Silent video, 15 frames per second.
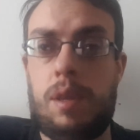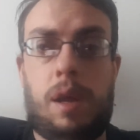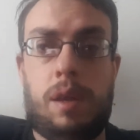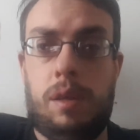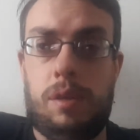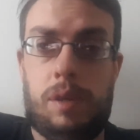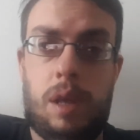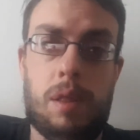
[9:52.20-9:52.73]

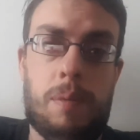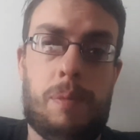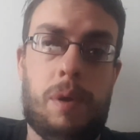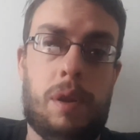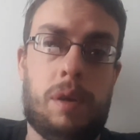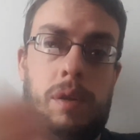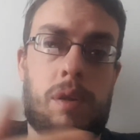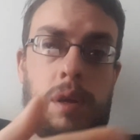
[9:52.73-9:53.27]
can sell the
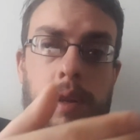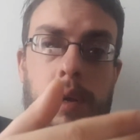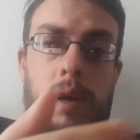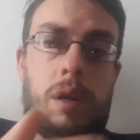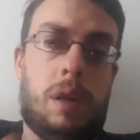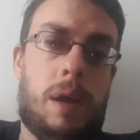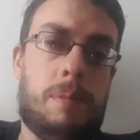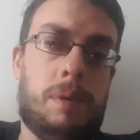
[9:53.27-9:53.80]
product
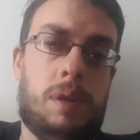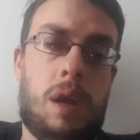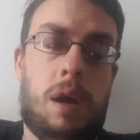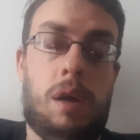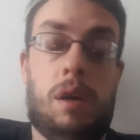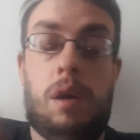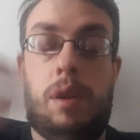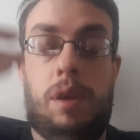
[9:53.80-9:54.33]
on Amazon,
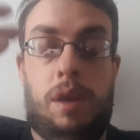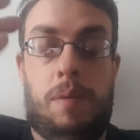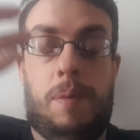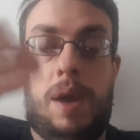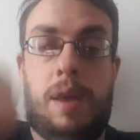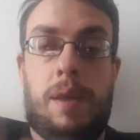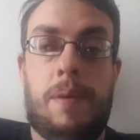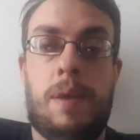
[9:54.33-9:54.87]
on
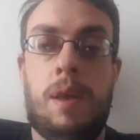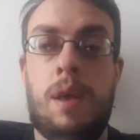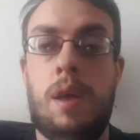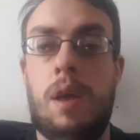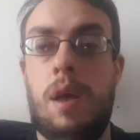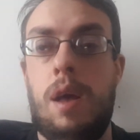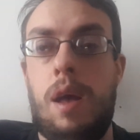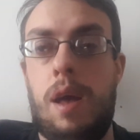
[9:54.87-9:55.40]
eBay,
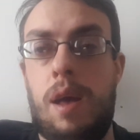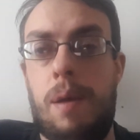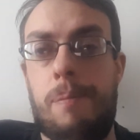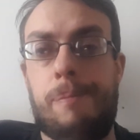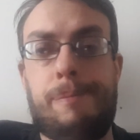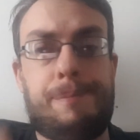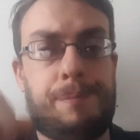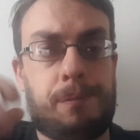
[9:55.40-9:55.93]

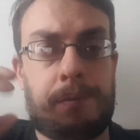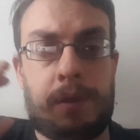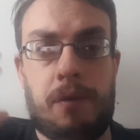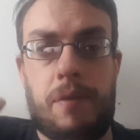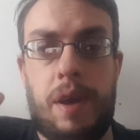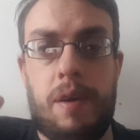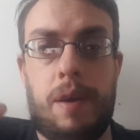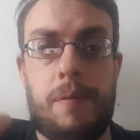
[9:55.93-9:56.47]

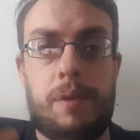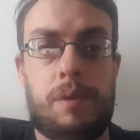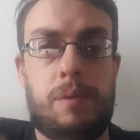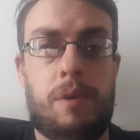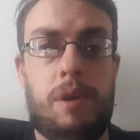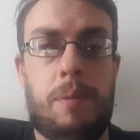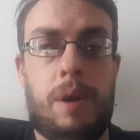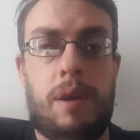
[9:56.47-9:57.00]
without having to
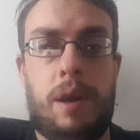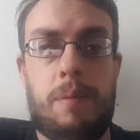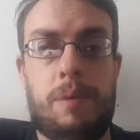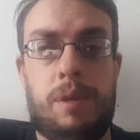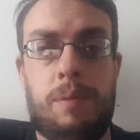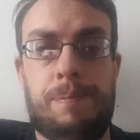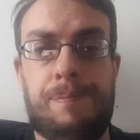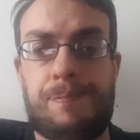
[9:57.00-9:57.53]
worry about
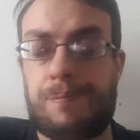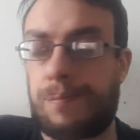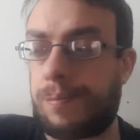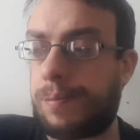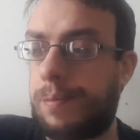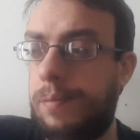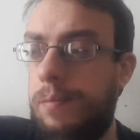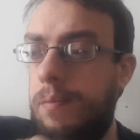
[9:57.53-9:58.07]
Amazon.
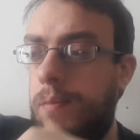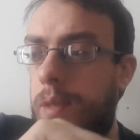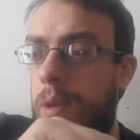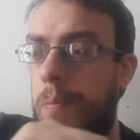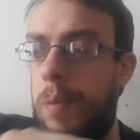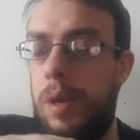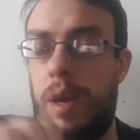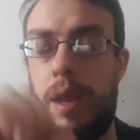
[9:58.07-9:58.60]

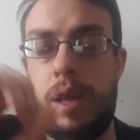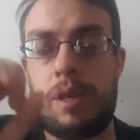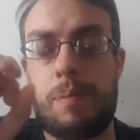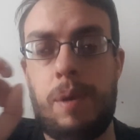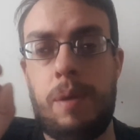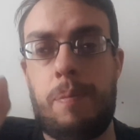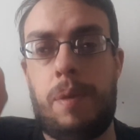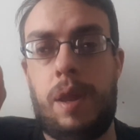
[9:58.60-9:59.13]
But yeah, that's
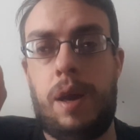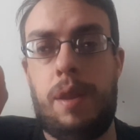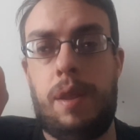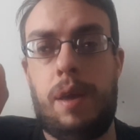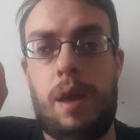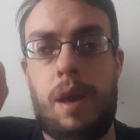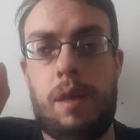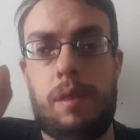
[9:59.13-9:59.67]
my plan,
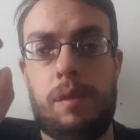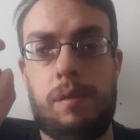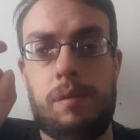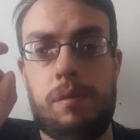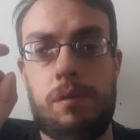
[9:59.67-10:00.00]
and